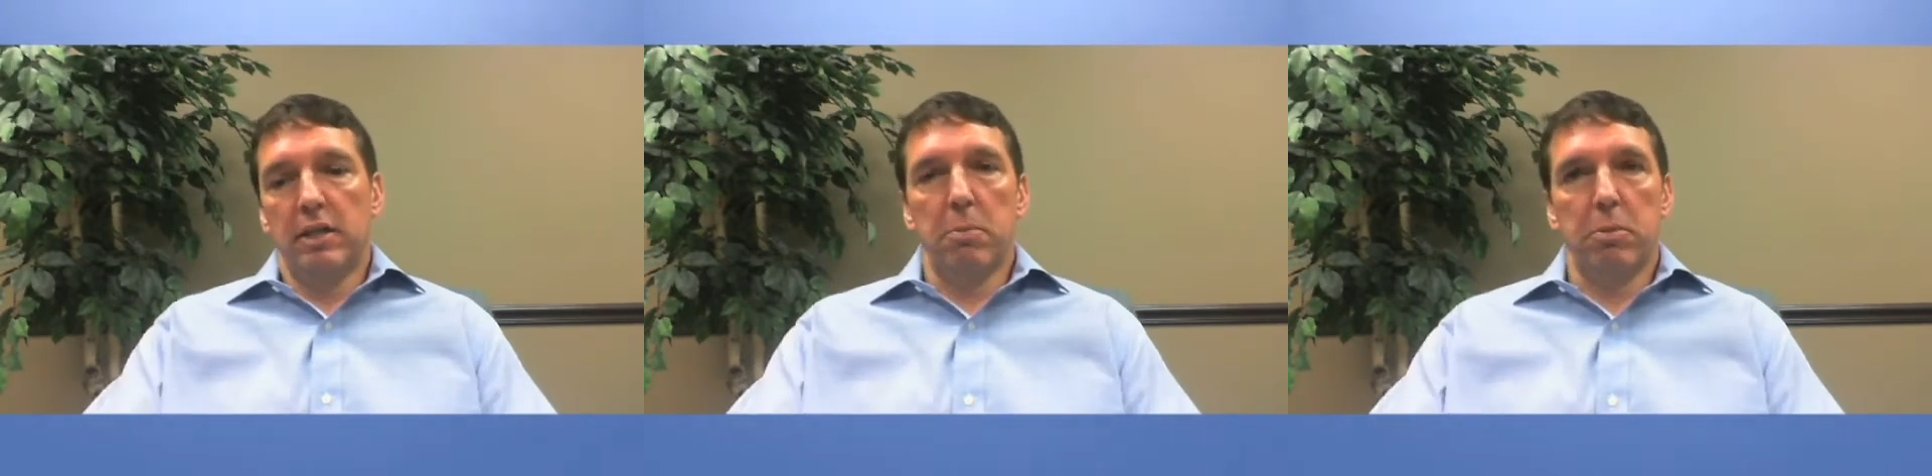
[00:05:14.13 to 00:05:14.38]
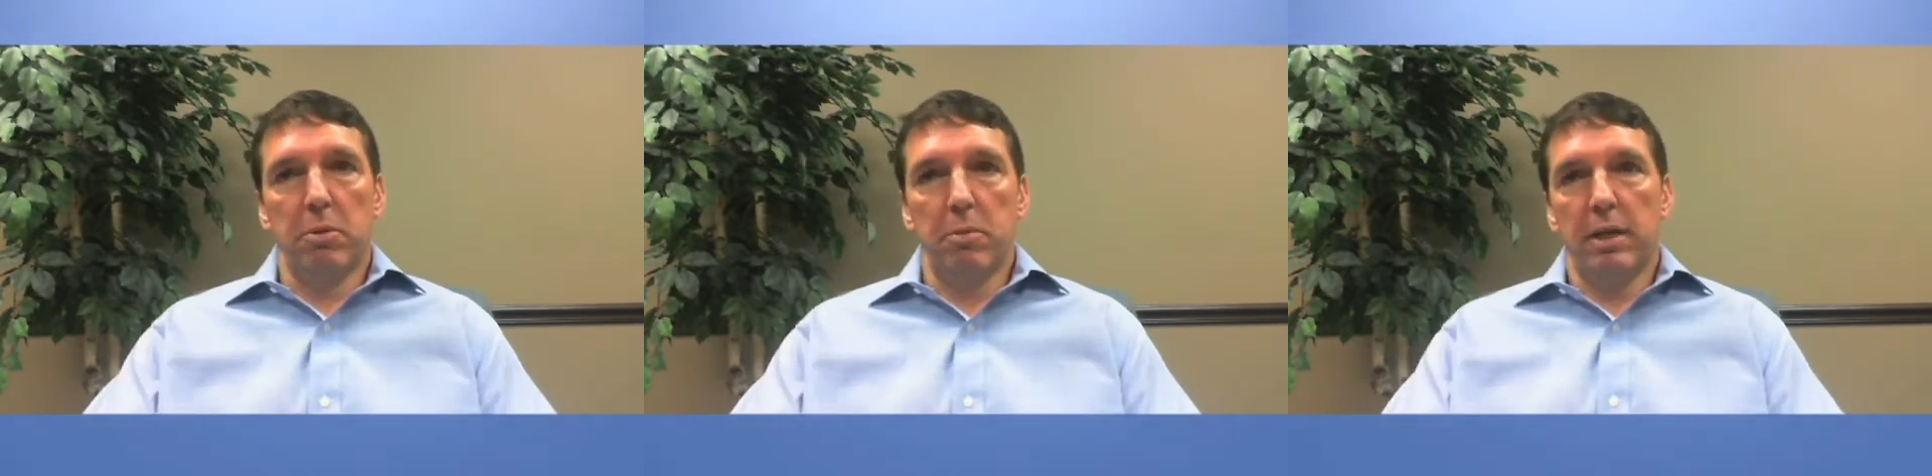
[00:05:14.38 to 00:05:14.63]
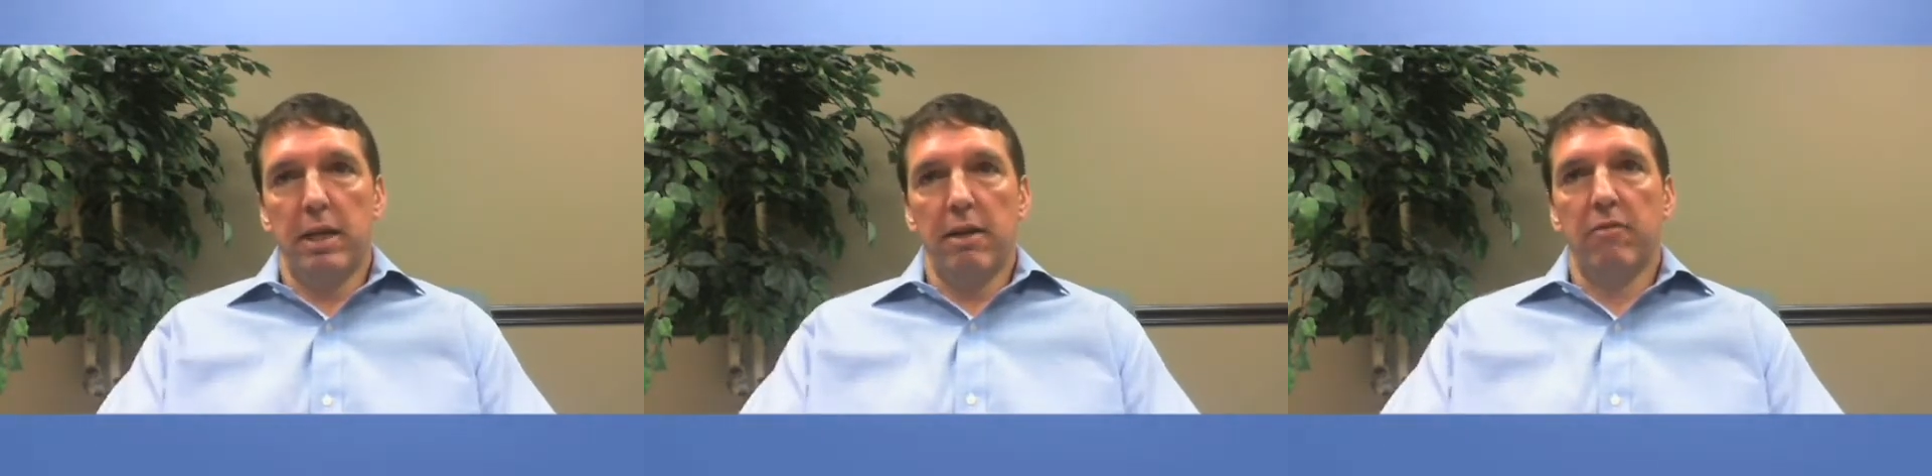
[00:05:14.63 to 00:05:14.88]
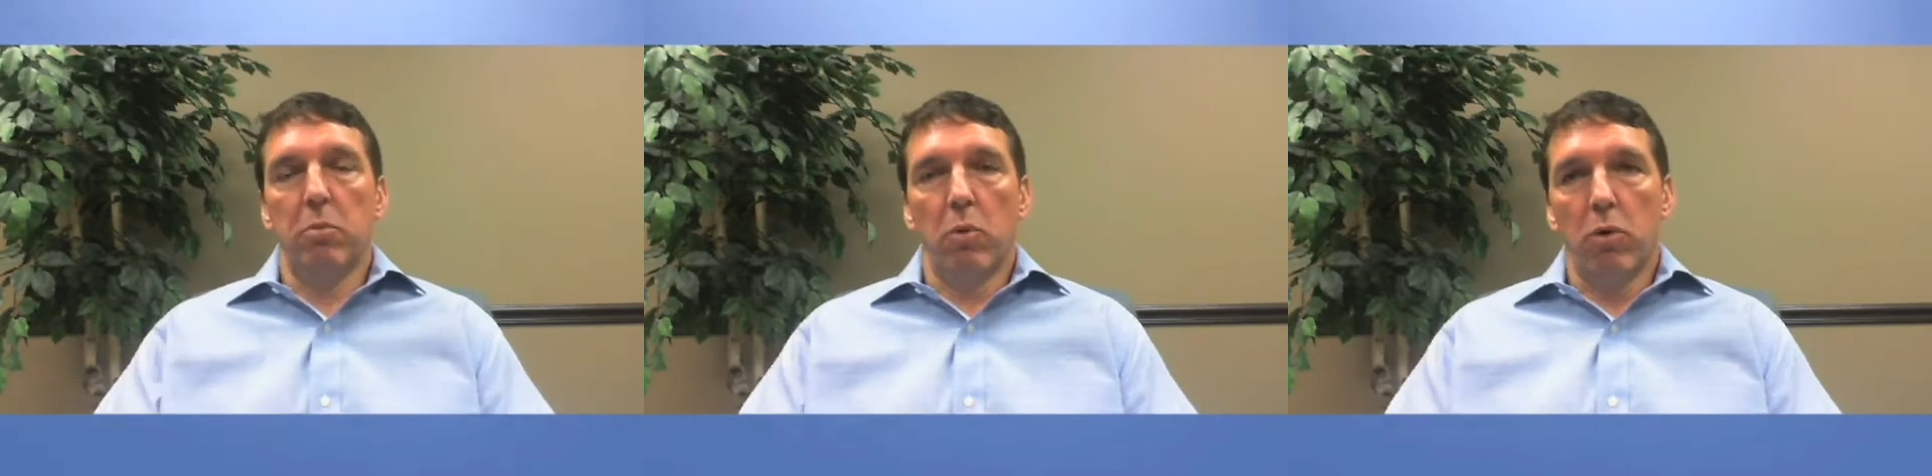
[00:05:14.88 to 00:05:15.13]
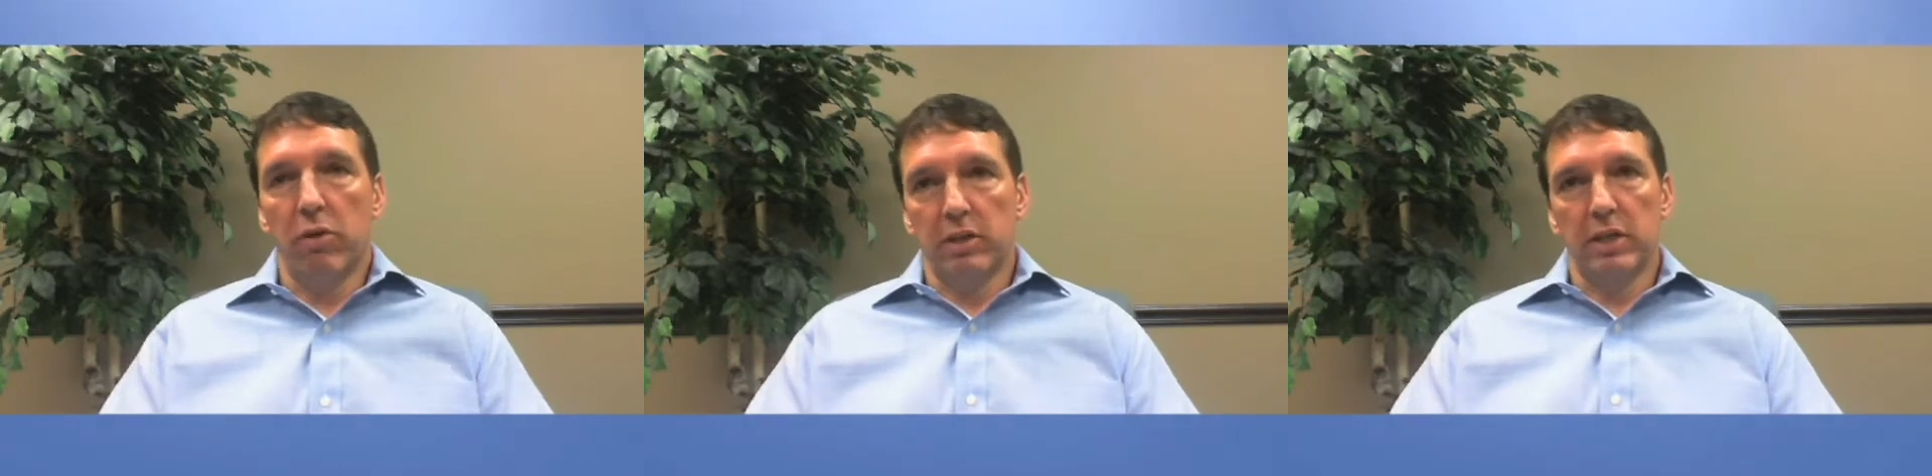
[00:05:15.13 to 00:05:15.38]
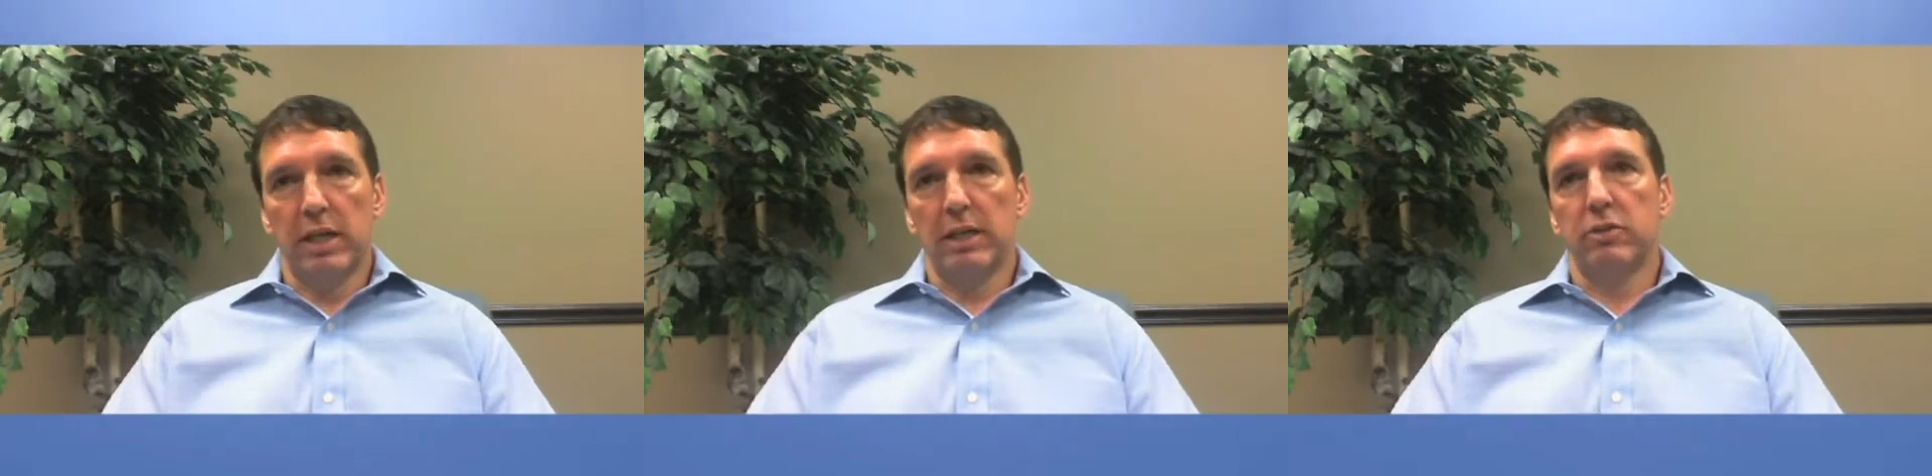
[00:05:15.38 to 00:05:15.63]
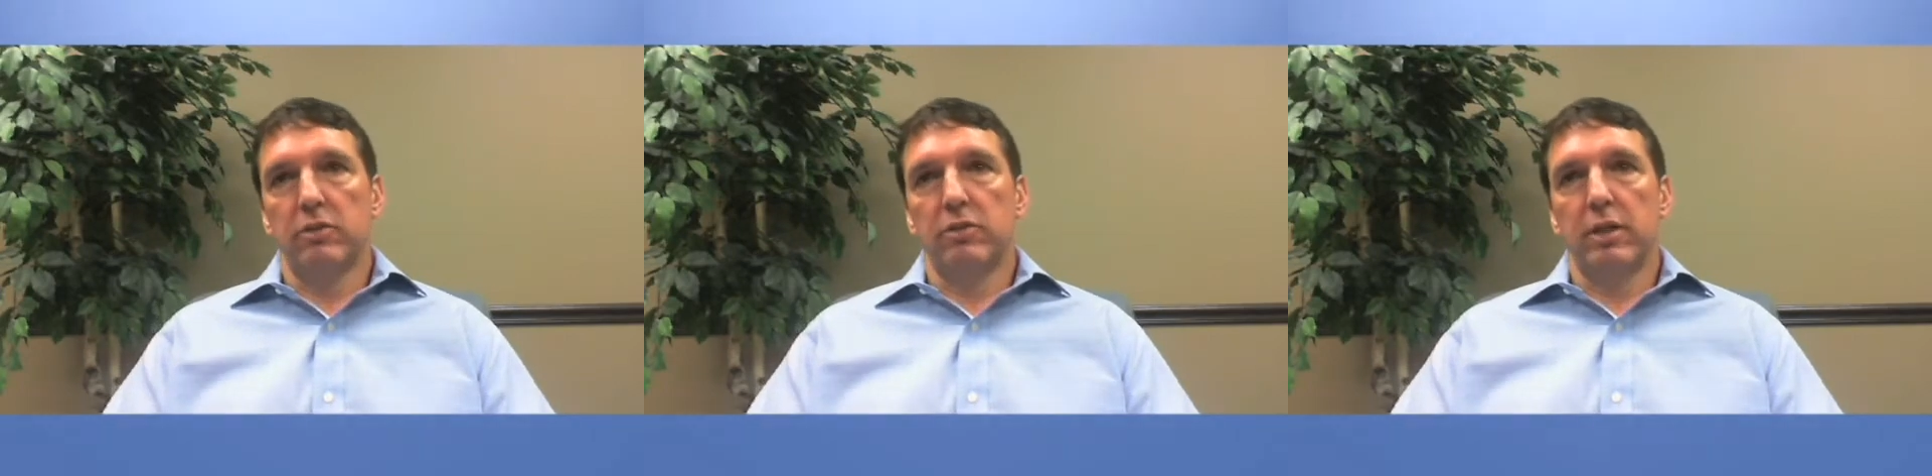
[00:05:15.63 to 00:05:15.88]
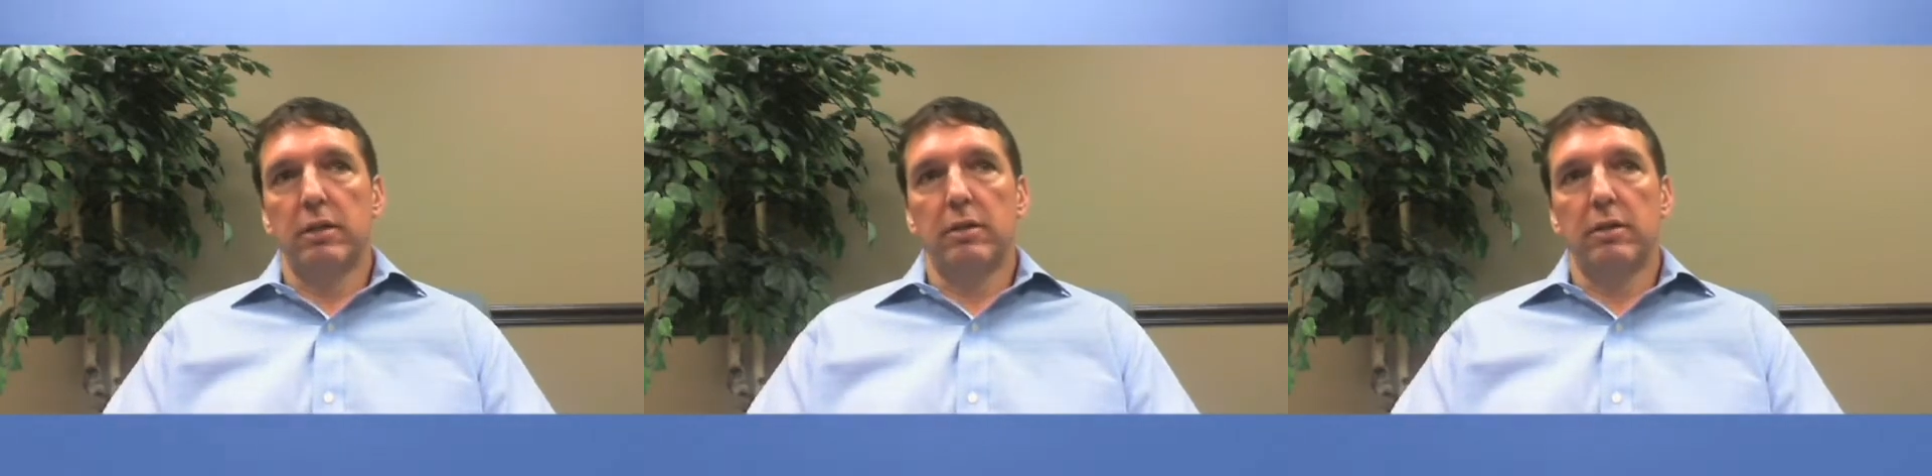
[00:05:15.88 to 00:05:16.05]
to implement even more of the changes